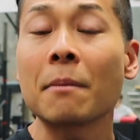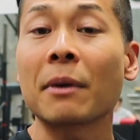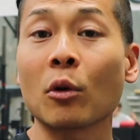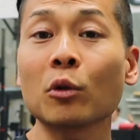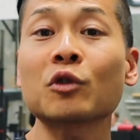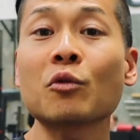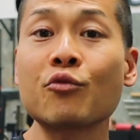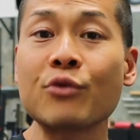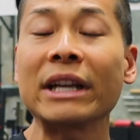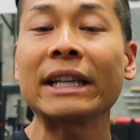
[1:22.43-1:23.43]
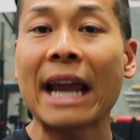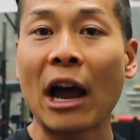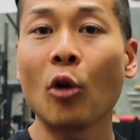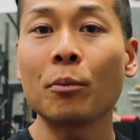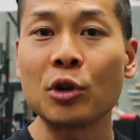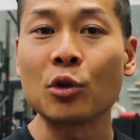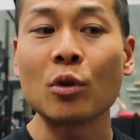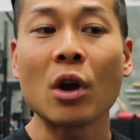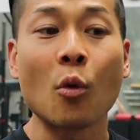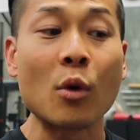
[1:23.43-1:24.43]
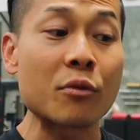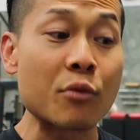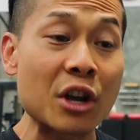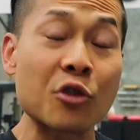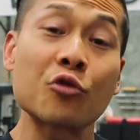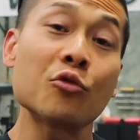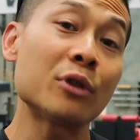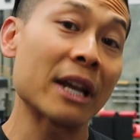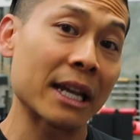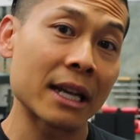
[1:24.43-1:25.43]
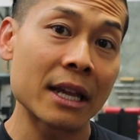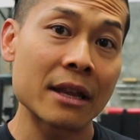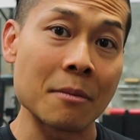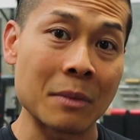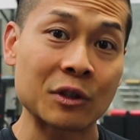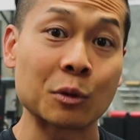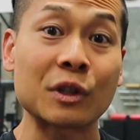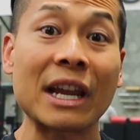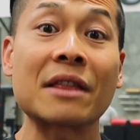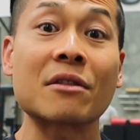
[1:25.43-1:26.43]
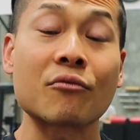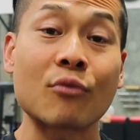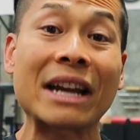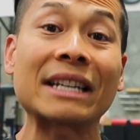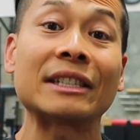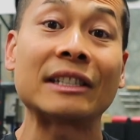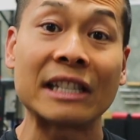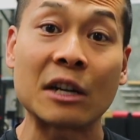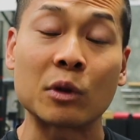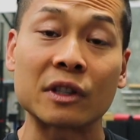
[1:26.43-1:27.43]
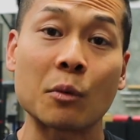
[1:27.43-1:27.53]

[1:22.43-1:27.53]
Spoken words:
but also really help you with recruiting the muscles in the right sequence.